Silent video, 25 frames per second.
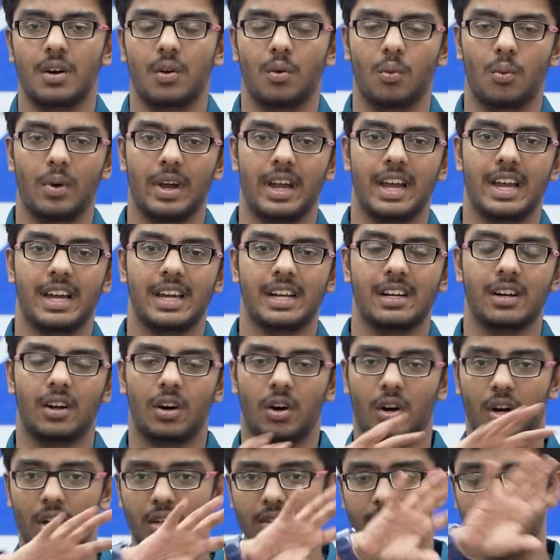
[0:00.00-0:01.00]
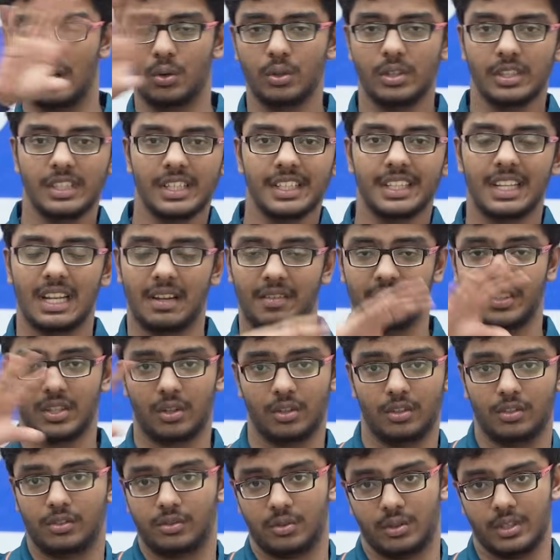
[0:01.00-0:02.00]
where all out of these
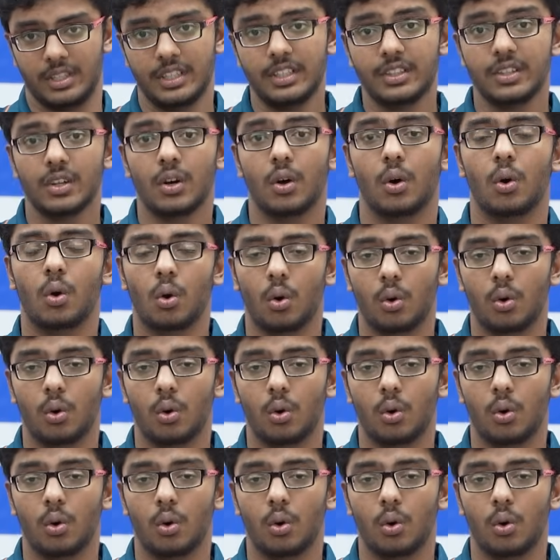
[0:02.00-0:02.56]
11,000 students,